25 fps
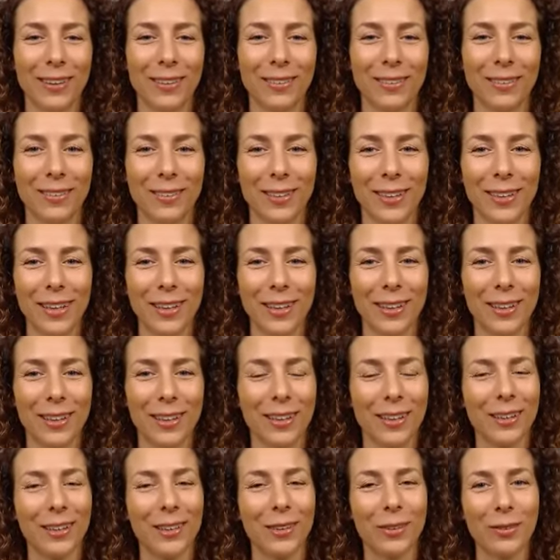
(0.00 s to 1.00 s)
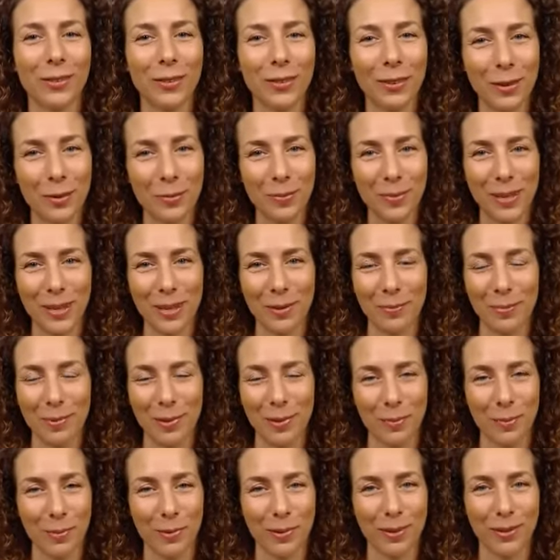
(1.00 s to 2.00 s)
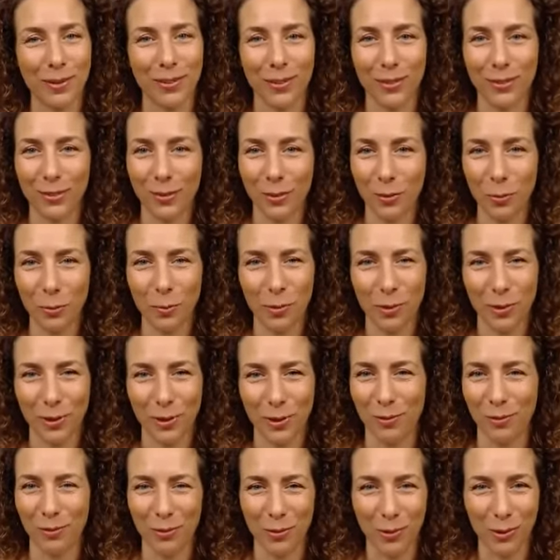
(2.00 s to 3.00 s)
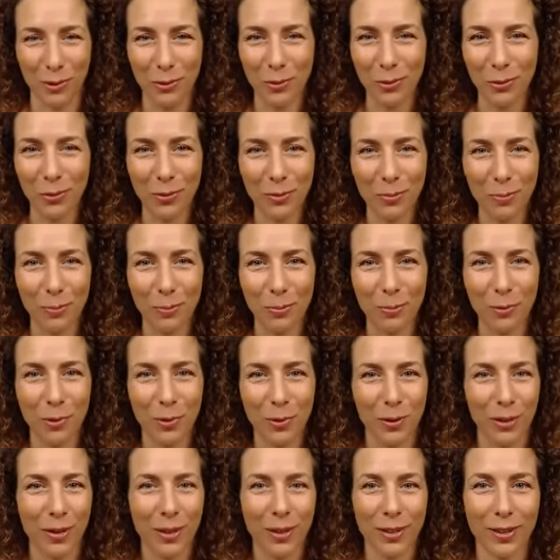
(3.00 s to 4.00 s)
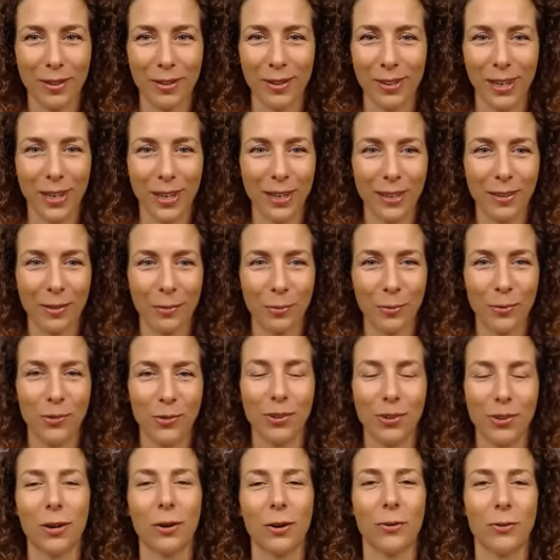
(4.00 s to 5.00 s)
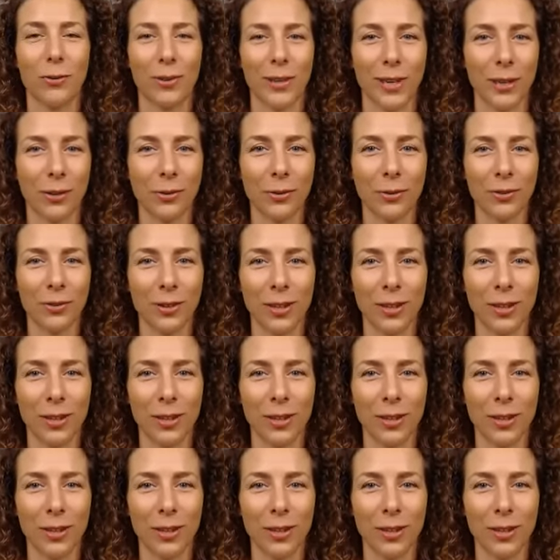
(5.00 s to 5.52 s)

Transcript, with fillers: see that there are so many people just super confused with all the diets which are around,